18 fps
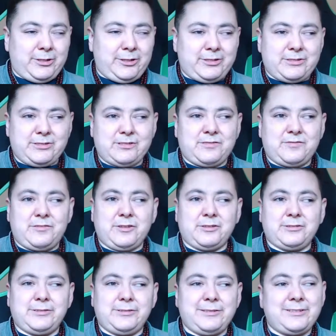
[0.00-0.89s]
you just
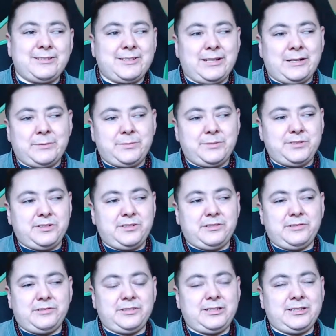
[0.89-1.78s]
follow the steps you
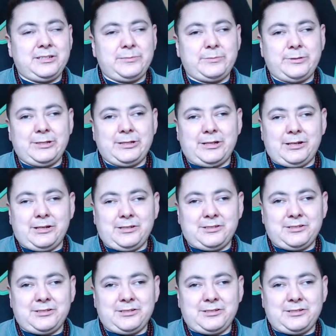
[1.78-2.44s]
don't need to be a